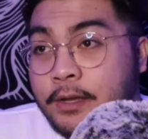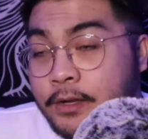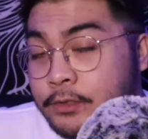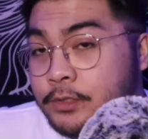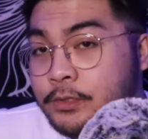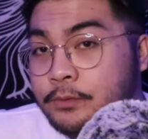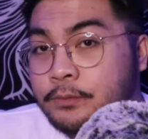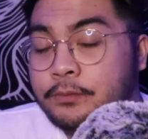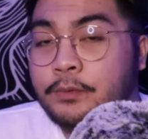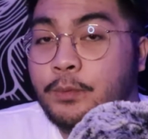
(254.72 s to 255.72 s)
Also,
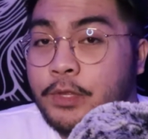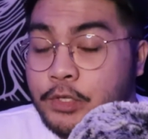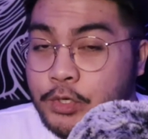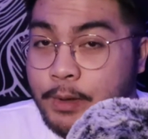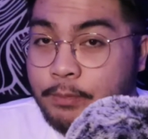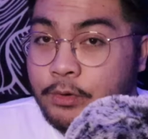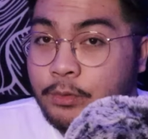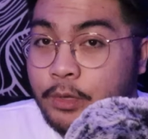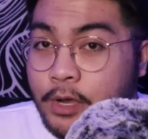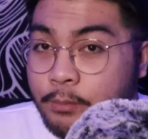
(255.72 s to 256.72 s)
with the
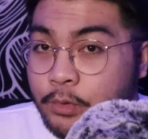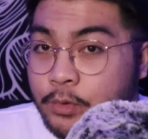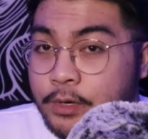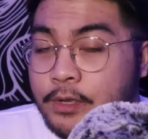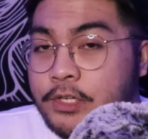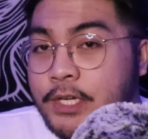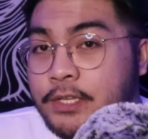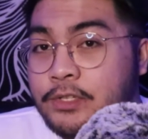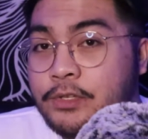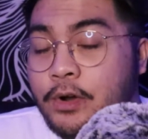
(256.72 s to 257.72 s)
drop-through longboard,
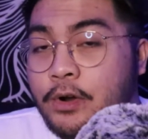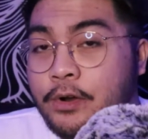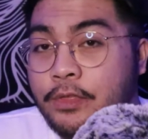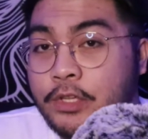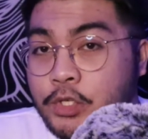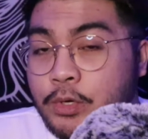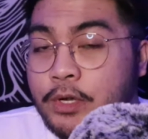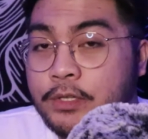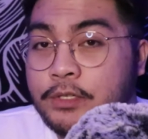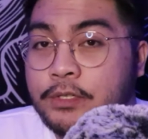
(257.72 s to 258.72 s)
chances are the
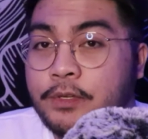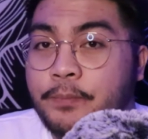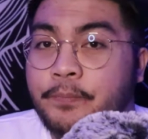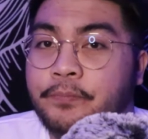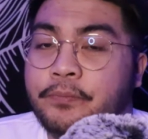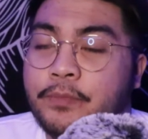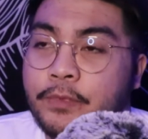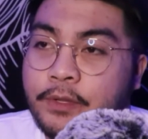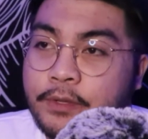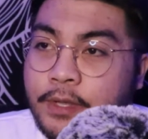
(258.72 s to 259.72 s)
trucks
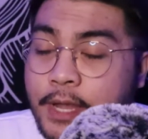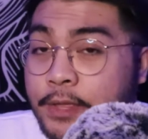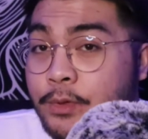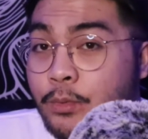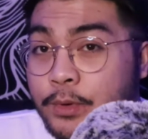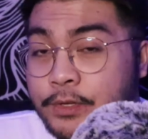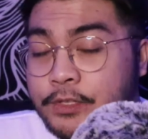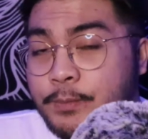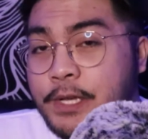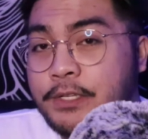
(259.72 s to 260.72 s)
and the wheel
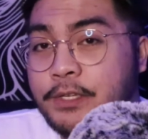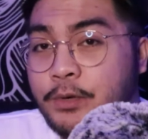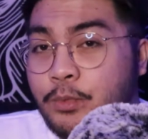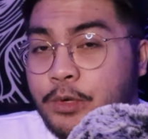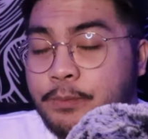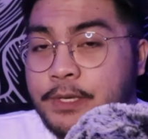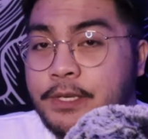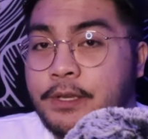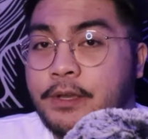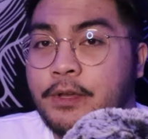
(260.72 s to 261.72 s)
spacing will
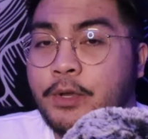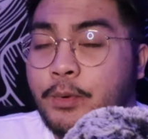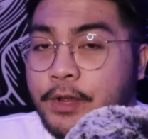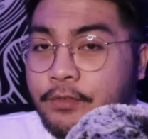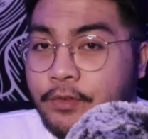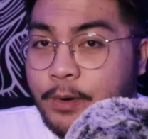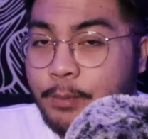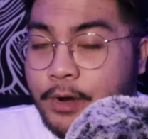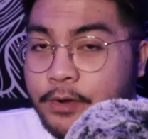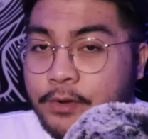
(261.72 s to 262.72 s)
be quite far
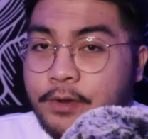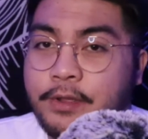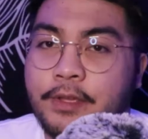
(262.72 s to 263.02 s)
apart.